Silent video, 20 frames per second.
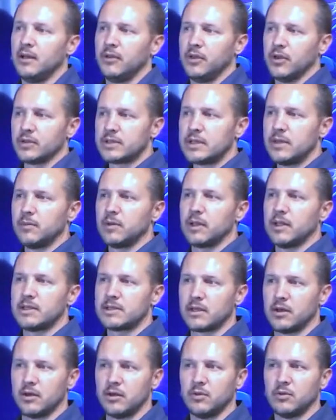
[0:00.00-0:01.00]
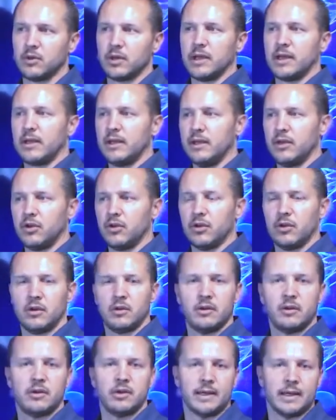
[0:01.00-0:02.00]
they'll typically tell you, well, you got to eat
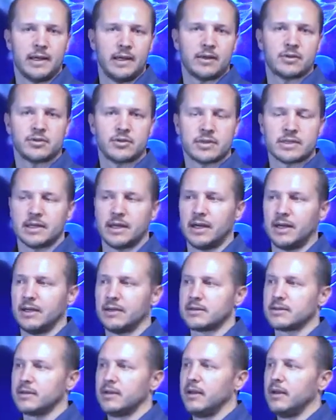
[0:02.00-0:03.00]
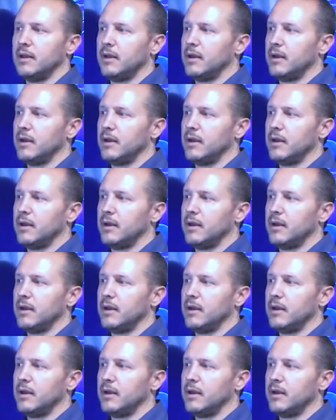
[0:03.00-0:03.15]
good, you got to exercise,